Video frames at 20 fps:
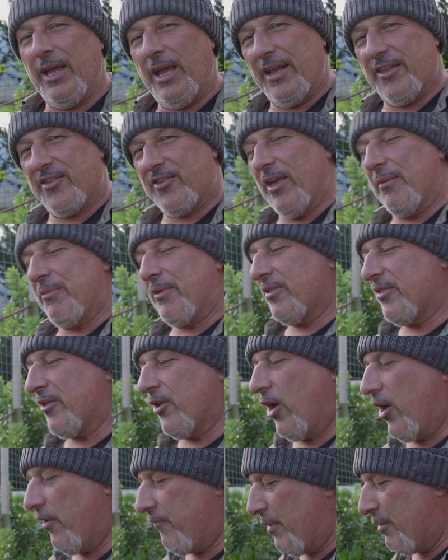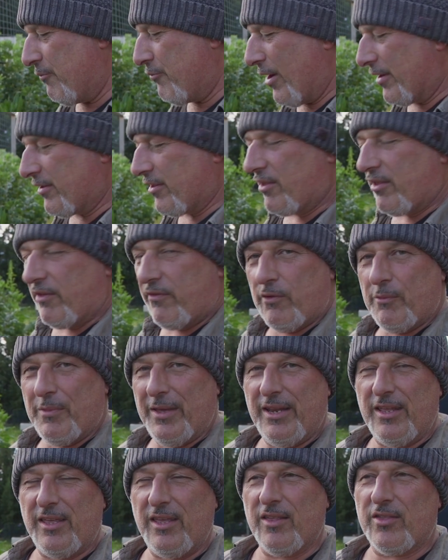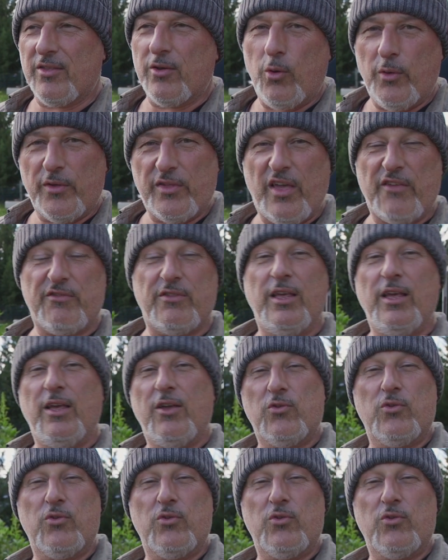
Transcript: It's something that I've been practicing for many years and always had